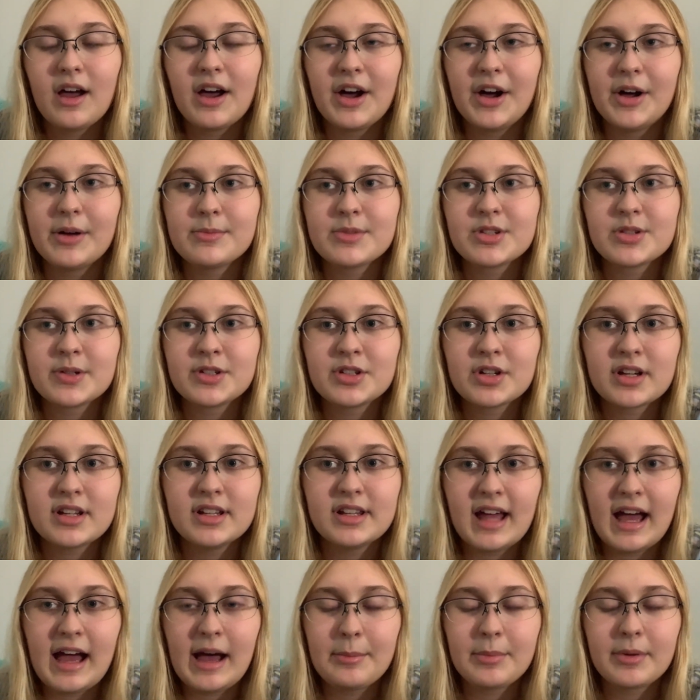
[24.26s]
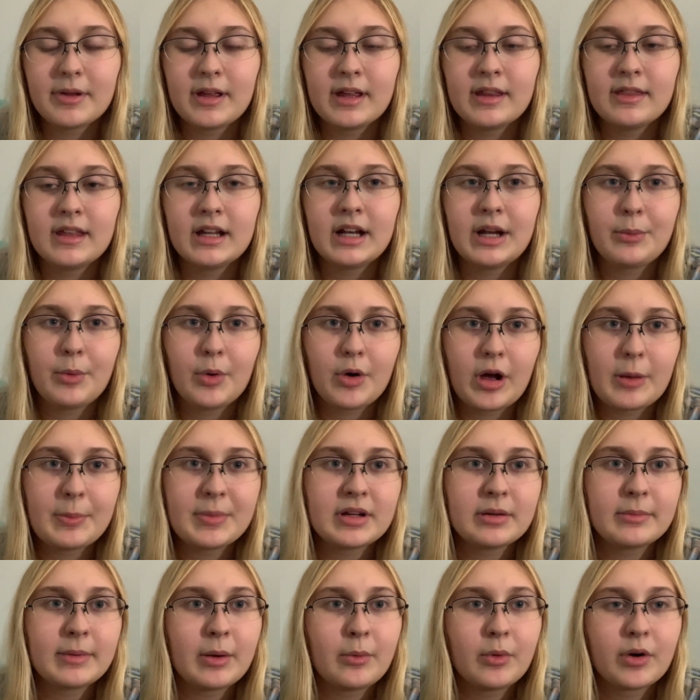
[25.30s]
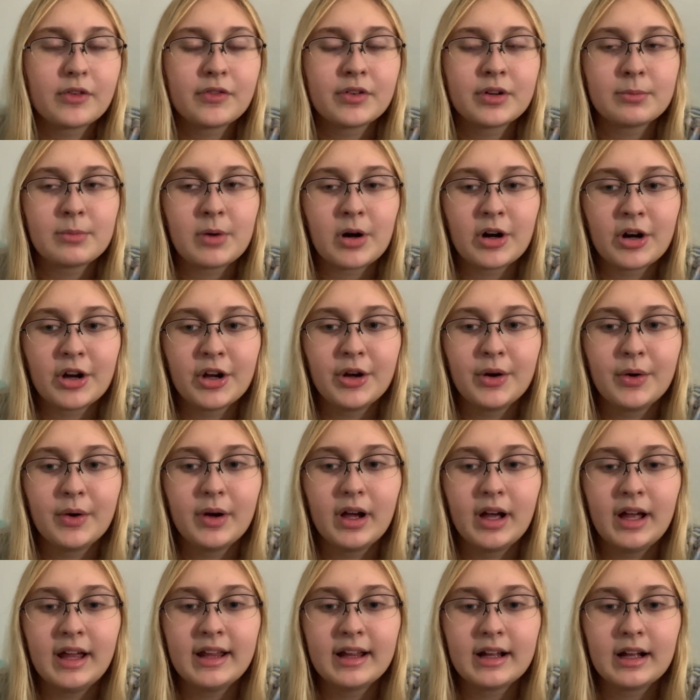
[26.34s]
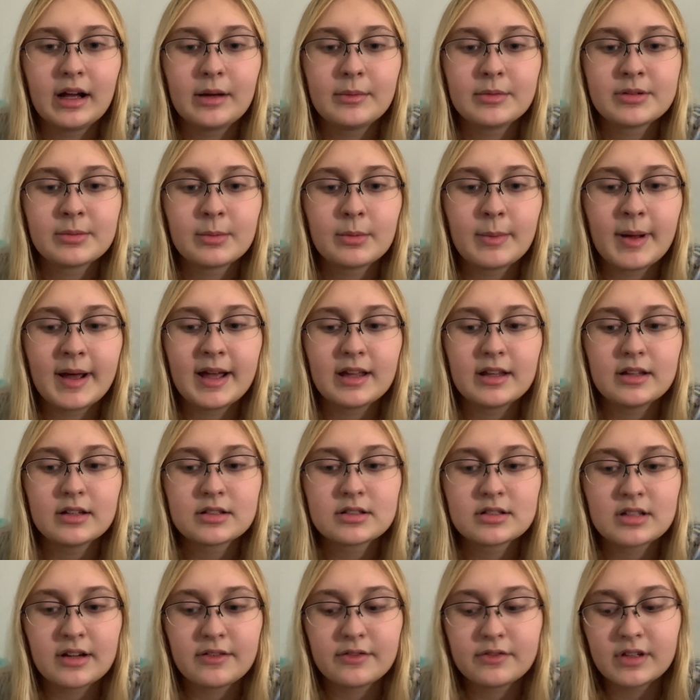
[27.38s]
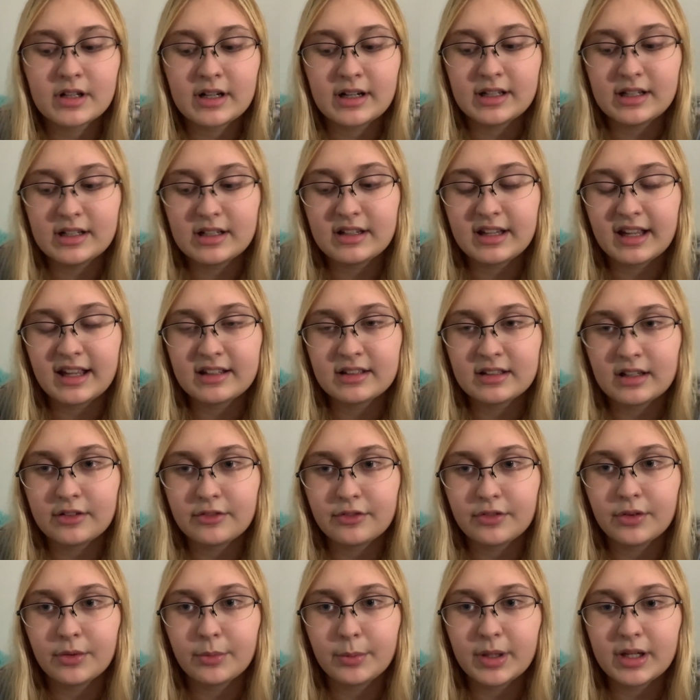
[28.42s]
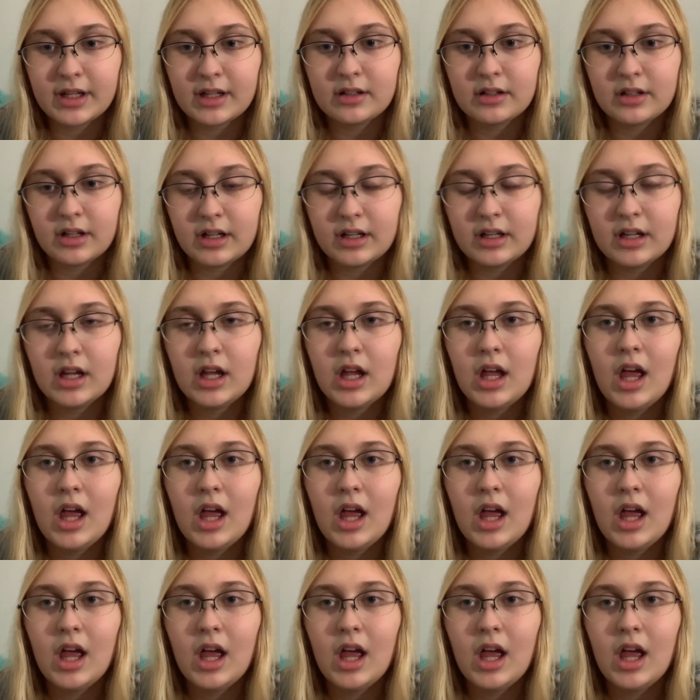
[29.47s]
Um, so I took a nap and then I woke up and did my work for tomorrow and I got some of my stuff that I needed to get done for the weekend done.